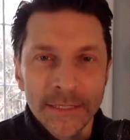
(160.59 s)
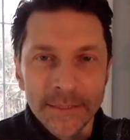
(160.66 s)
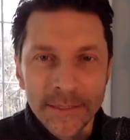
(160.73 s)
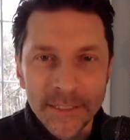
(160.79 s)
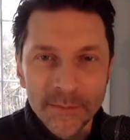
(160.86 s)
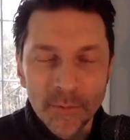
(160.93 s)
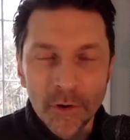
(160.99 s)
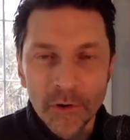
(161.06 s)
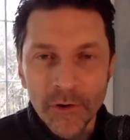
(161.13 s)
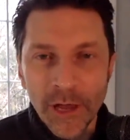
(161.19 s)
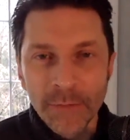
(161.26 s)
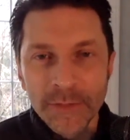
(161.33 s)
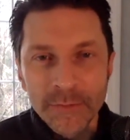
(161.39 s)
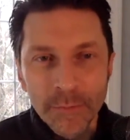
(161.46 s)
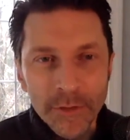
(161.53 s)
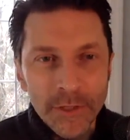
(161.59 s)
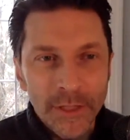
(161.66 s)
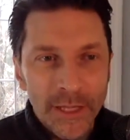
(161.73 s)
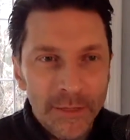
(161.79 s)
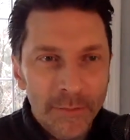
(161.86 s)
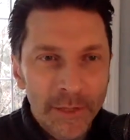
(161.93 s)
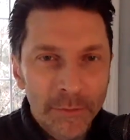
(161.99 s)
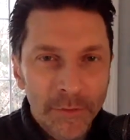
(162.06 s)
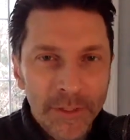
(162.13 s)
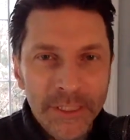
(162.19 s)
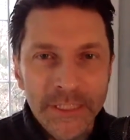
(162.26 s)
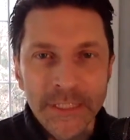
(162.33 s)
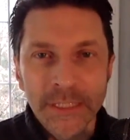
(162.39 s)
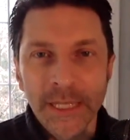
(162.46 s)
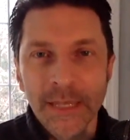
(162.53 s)
this program has put a lot of people to
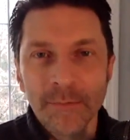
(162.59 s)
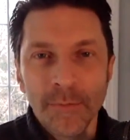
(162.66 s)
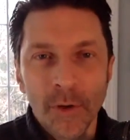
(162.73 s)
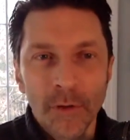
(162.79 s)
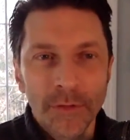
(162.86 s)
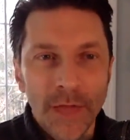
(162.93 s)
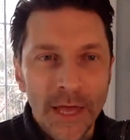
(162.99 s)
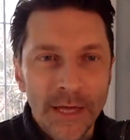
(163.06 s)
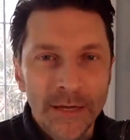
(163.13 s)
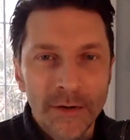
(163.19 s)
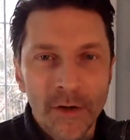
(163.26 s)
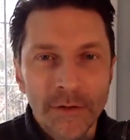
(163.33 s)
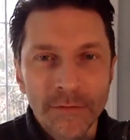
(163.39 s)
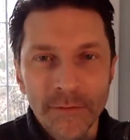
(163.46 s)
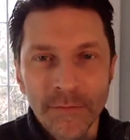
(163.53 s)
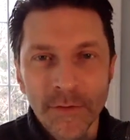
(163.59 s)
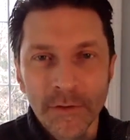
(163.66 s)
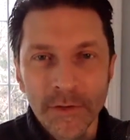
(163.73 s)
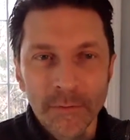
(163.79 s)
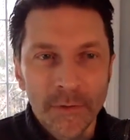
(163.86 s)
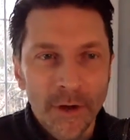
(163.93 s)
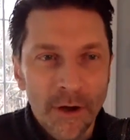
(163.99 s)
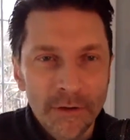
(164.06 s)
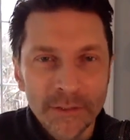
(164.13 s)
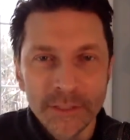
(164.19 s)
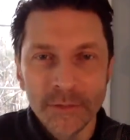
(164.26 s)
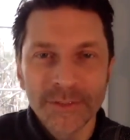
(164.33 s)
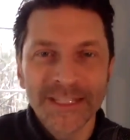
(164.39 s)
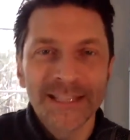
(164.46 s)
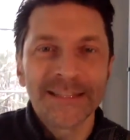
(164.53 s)
sleep, both on and off the field, in regards
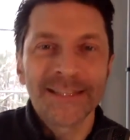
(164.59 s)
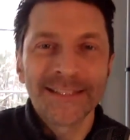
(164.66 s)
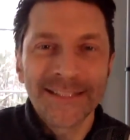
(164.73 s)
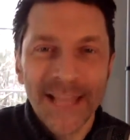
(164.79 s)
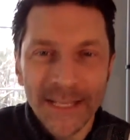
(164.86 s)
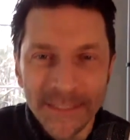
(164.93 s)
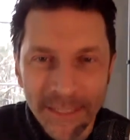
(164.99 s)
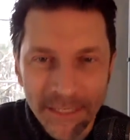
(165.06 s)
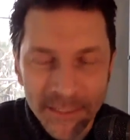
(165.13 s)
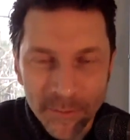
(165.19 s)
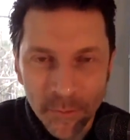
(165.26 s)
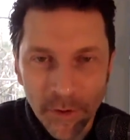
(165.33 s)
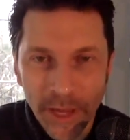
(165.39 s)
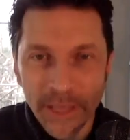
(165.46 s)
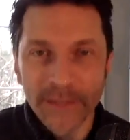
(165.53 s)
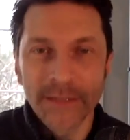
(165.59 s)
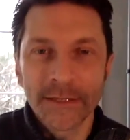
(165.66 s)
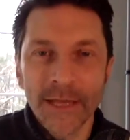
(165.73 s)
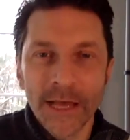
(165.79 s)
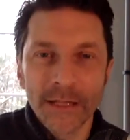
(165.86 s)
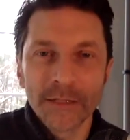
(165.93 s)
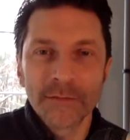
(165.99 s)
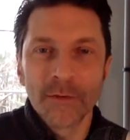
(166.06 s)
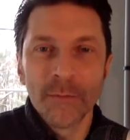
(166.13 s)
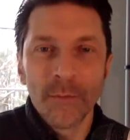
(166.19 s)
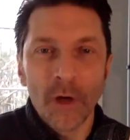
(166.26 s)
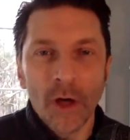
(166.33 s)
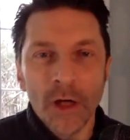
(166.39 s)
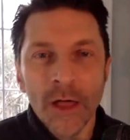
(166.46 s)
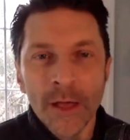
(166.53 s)
to it's not the sexiest brand in college
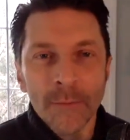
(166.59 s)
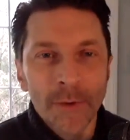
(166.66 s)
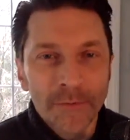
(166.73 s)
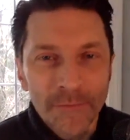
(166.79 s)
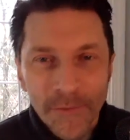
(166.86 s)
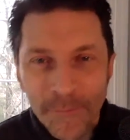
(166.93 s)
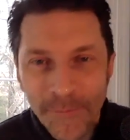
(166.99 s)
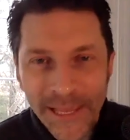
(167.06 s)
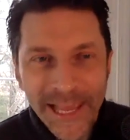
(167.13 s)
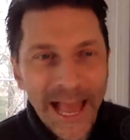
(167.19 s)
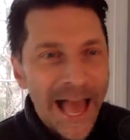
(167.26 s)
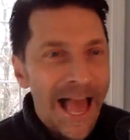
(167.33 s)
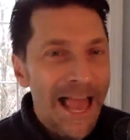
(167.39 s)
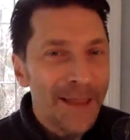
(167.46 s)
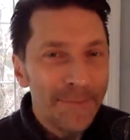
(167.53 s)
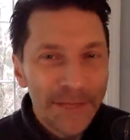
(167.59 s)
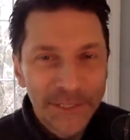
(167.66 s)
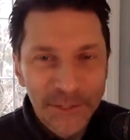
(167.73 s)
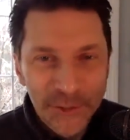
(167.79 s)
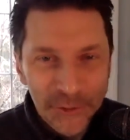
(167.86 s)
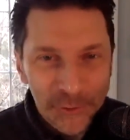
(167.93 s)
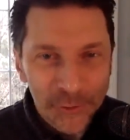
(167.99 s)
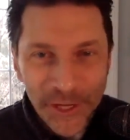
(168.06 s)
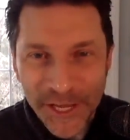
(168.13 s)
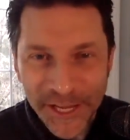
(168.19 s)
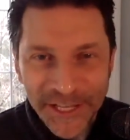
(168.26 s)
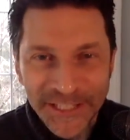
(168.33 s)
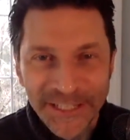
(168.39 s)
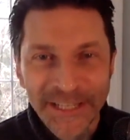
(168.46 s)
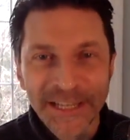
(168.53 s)
football. But for me, I'm
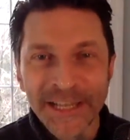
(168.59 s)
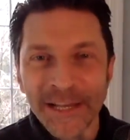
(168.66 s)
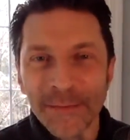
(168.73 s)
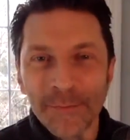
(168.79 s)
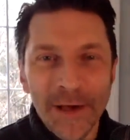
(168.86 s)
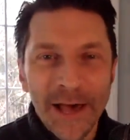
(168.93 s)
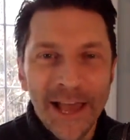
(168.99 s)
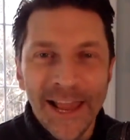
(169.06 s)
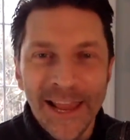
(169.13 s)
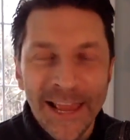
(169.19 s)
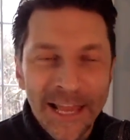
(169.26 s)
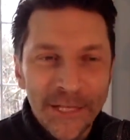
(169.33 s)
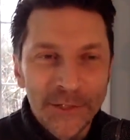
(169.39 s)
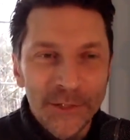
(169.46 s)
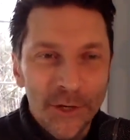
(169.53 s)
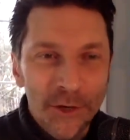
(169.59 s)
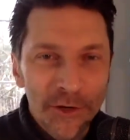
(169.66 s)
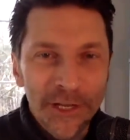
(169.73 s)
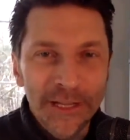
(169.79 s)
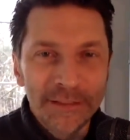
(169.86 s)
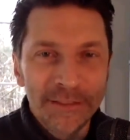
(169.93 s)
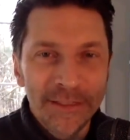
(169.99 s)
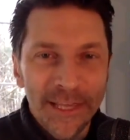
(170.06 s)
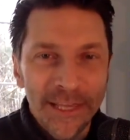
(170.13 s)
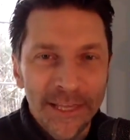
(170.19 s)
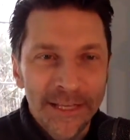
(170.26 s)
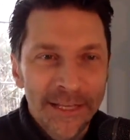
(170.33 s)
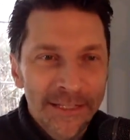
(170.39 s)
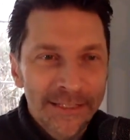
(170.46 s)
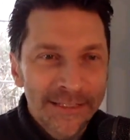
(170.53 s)
intrigued by turning
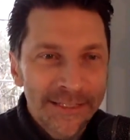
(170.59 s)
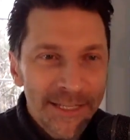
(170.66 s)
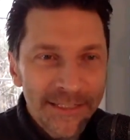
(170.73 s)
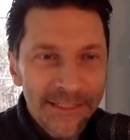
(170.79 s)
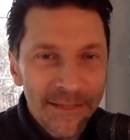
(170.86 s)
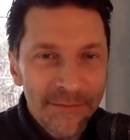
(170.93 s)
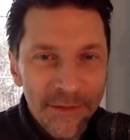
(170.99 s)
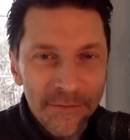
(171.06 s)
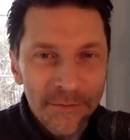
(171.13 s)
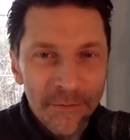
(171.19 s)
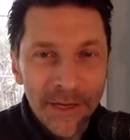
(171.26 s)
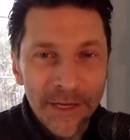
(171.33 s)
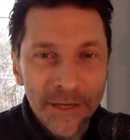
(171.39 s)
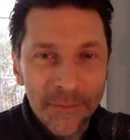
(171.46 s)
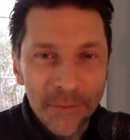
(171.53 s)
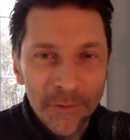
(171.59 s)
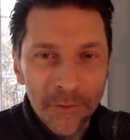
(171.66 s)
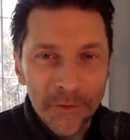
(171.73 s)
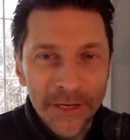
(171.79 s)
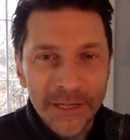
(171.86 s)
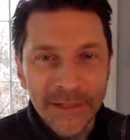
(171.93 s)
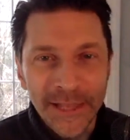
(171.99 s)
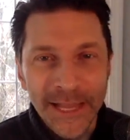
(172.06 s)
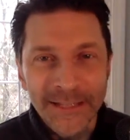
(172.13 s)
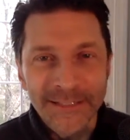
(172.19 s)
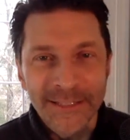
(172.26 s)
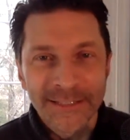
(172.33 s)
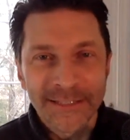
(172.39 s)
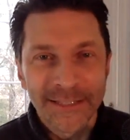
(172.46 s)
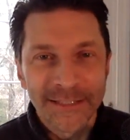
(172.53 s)
the sixty-fifth rated recruiting
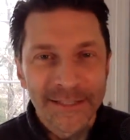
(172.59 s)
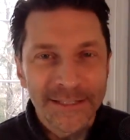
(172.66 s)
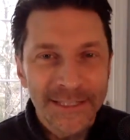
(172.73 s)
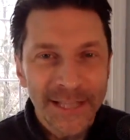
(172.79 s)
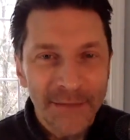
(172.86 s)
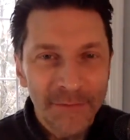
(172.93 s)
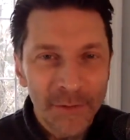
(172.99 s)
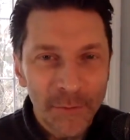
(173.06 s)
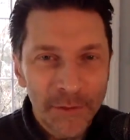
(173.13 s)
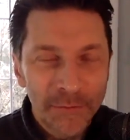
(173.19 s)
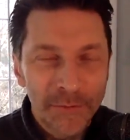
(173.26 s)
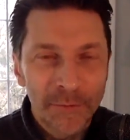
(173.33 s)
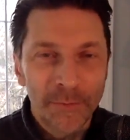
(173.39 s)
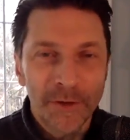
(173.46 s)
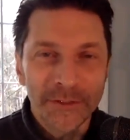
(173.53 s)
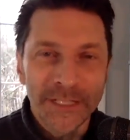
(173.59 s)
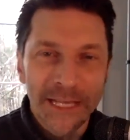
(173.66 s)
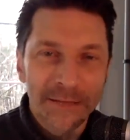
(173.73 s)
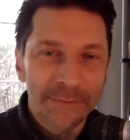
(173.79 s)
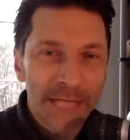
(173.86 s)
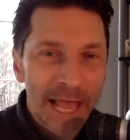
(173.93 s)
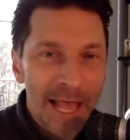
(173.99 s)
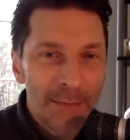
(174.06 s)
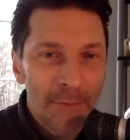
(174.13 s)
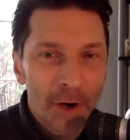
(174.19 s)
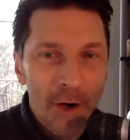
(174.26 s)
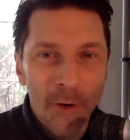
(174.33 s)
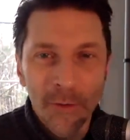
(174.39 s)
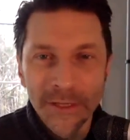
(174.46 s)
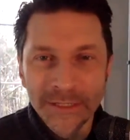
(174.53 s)
classes into seven win football teams. I'm
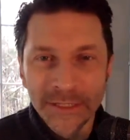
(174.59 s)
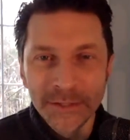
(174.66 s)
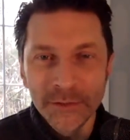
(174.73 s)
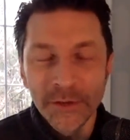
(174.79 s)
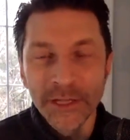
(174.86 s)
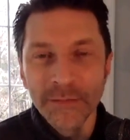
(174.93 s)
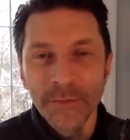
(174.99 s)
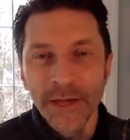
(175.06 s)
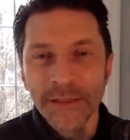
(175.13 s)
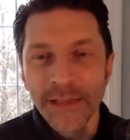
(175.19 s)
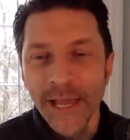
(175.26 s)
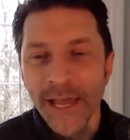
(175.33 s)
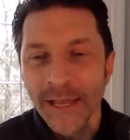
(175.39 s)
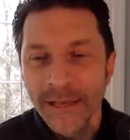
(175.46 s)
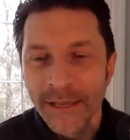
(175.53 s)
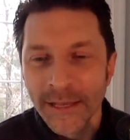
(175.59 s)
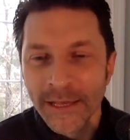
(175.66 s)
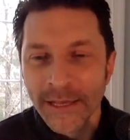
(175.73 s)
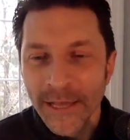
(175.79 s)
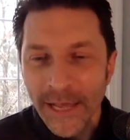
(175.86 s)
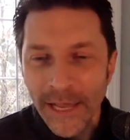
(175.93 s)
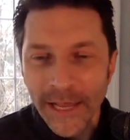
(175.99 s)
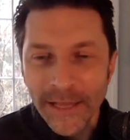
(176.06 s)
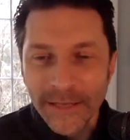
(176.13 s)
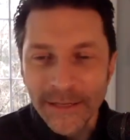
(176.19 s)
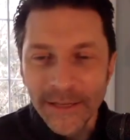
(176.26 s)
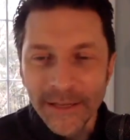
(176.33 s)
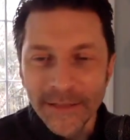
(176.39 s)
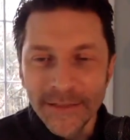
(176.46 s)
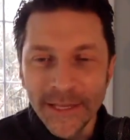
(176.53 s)
always intrigued by that. And
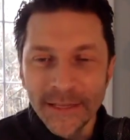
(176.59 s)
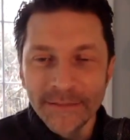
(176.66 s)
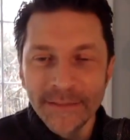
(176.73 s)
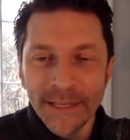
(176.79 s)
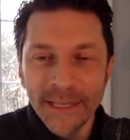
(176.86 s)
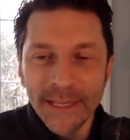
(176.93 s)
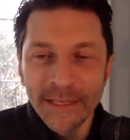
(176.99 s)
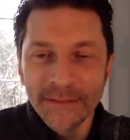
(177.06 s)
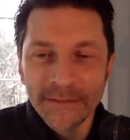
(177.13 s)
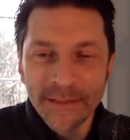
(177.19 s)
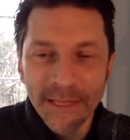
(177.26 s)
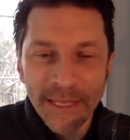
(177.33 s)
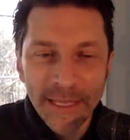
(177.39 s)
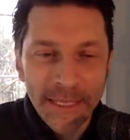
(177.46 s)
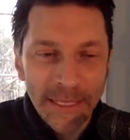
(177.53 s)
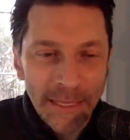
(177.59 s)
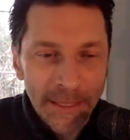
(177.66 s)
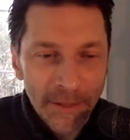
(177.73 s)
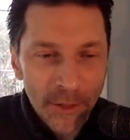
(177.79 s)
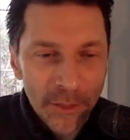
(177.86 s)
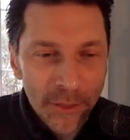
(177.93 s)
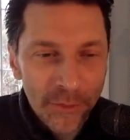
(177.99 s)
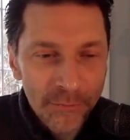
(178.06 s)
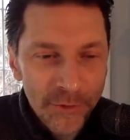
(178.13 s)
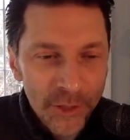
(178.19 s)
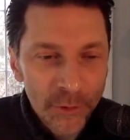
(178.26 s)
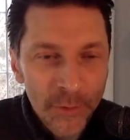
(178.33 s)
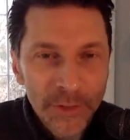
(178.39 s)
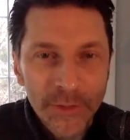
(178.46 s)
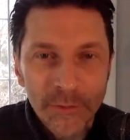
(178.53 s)
uh, the, the, the
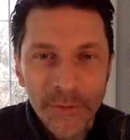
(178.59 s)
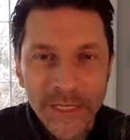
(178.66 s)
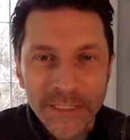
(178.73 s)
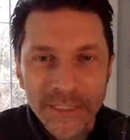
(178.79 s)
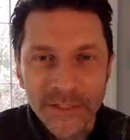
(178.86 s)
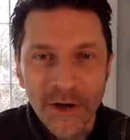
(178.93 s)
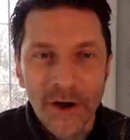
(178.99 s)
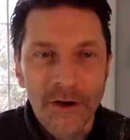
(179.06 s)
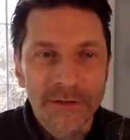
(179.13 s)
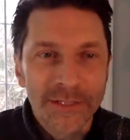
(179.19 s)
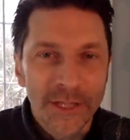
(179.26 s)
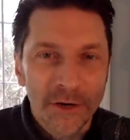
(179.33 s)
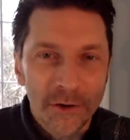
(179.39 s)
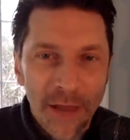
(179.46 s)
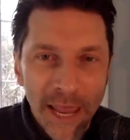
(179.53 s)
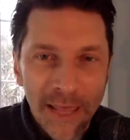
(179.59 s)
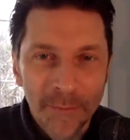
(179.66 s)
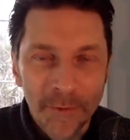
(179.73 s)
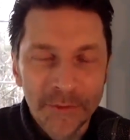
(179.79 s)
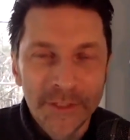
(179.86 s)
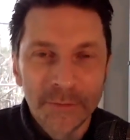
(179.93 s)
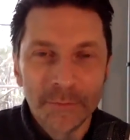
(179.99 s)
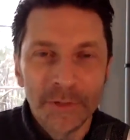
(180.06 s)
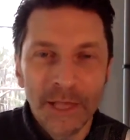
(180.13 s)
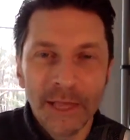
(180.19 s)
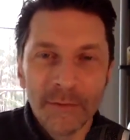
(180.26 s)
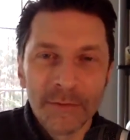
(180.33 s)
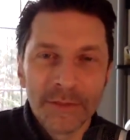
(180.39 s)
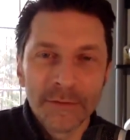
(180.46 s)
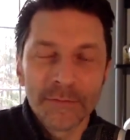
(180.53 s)
two and three stars that are able to
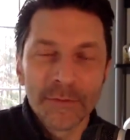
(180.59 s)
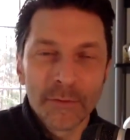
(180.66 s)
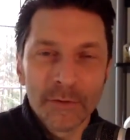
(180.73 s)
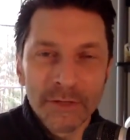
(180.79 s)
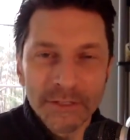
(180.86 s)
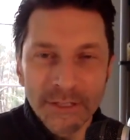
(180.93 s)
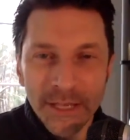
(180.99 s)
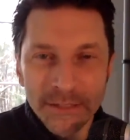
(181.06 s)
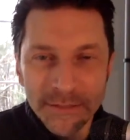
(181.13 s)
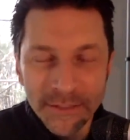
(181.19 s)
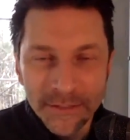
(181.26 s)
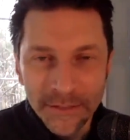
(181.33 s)
play with the Florida States and